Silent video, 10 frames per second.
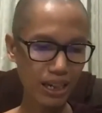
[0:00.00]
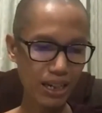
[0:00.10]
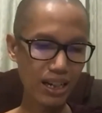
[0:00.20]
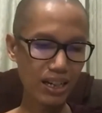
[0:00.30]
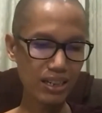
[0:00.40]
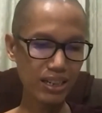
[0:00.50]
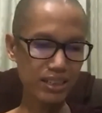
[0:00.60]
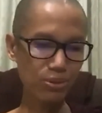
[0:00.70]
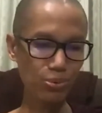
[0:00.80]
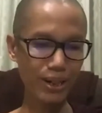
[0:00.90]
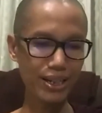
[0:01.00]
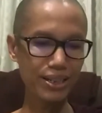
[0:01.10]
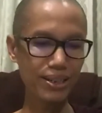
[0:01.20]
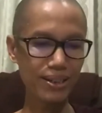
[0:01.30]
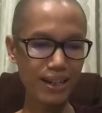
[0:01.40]
And next one is
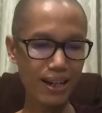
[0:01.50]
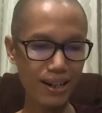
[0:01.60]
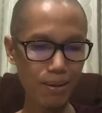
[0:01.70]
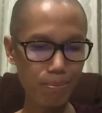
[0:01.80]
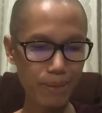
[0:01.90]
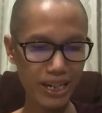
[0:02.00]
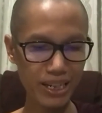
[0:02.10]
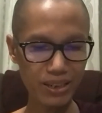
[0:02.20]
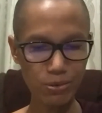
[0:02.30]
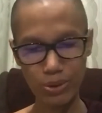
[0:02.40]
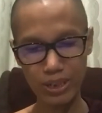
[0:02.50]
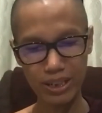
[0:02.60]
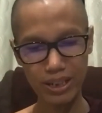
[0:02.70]
the dana made with